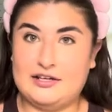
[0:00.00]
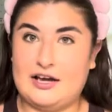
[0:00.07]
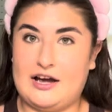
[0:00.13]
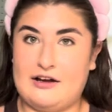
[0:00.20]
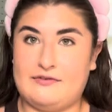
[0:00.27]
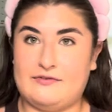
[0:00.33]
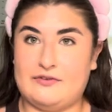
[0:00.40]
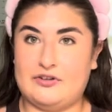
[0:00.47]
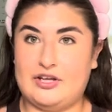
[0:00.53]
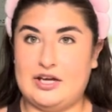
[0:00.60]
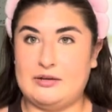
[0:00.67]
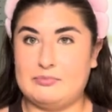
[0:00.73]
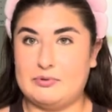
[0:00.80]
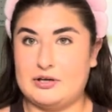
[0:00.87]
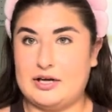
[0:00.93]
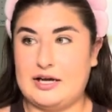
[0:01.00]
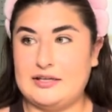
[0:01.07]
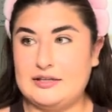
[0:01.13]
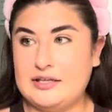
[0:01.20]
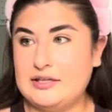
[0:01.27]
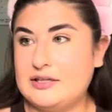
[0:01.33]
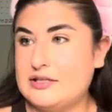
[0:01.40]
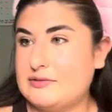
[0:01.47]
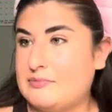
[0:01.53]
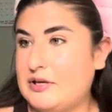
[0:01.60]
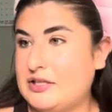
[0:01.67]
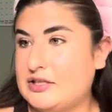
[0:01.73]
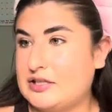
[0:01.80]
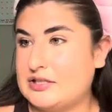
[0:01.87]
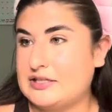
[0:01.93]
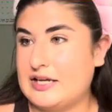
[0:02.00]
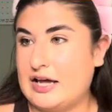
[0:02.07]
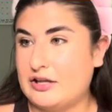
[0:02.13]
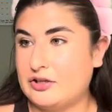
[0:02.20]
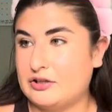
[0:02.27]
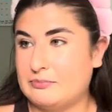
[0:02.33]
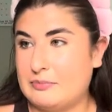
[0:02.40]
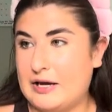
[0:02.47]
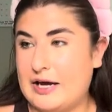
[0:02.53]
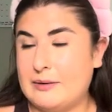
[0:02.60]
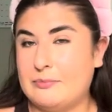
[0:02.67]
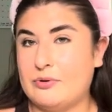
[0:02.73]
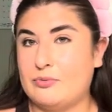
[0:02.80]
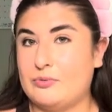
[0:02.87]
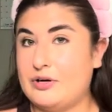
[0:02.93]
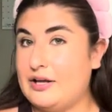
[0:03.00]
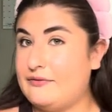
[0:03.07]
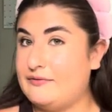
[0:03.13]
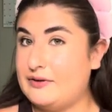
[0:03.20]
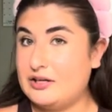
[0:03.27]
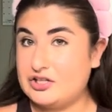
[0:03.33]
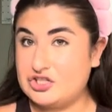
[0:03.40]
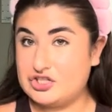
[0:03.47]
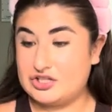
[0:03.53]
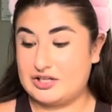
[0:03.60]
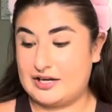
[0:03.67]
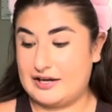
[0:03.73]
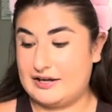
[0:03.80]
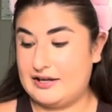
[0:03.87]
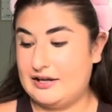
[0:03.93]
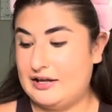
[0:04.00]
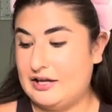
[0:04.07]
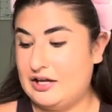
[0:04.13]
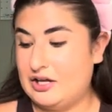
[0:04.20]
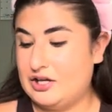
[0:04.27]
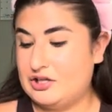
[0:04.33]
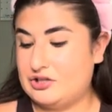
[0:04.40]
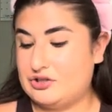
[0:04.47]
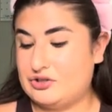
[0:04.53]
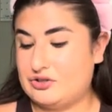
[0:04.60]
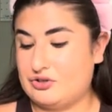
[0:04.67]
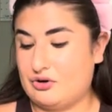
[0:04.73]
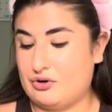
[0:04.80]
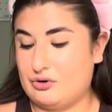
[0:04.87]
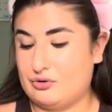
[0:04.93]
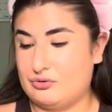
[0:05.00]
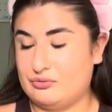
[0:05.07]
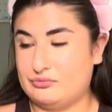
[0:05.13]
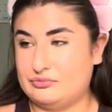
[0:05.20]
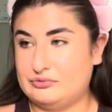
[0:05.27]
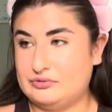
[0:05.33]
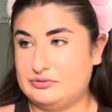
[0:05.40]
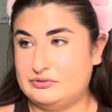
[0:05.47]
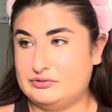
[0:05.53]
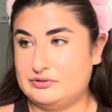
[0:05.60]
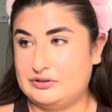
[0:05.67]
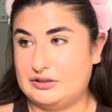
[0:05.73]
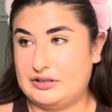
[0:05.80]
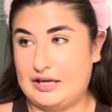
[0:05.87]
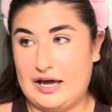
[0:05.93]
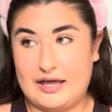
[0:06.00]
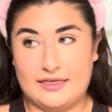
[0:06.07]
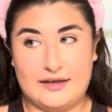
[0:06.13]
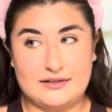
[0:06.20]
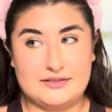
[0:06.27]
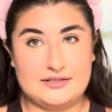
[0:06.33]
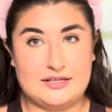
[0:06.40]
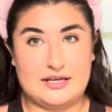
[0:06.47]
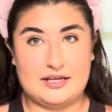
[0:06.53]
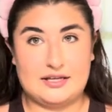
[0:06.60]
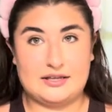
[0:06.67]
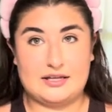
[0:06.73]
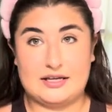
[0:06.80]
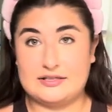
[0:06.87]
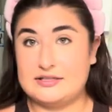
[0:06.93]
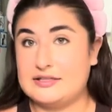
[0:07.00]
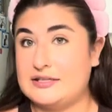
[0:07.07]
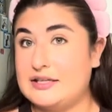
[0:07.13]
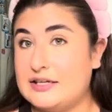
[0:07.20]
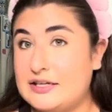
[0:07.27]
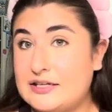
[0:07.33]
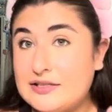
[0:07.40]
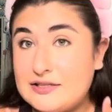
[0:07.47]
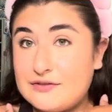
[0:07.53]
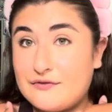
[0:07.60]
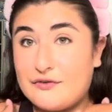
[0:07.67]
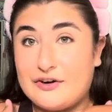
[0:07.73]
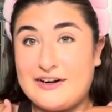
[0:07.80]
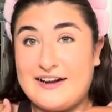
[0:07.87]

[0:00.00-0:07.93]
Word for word: I feel like. But I think this pink does not look bad, but we're not finished yet. So yeah, that's that's this for